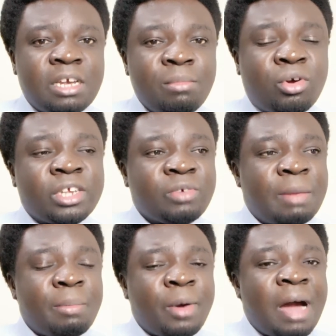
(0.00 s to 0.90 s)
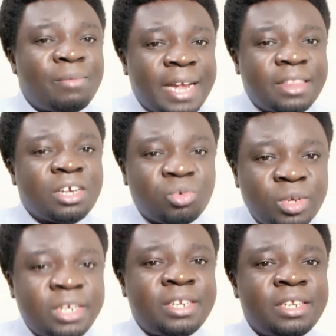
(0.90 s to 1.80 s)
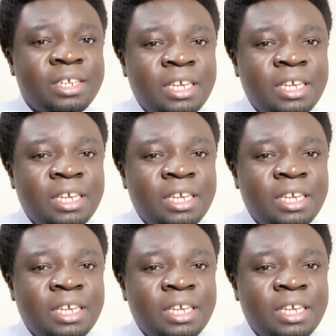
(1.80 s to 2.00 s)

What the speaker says: Because when people have nothing to eat,